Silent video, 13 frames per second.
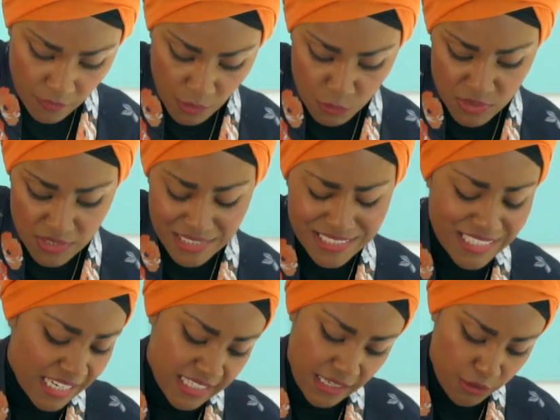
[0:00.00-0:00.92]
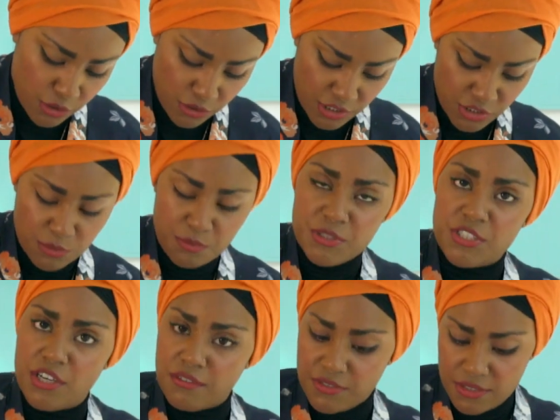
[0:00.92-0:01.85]
which is exactly how a cookie should be
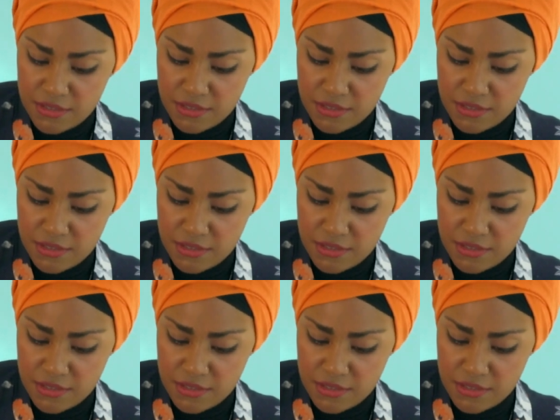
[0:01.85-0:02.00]
served.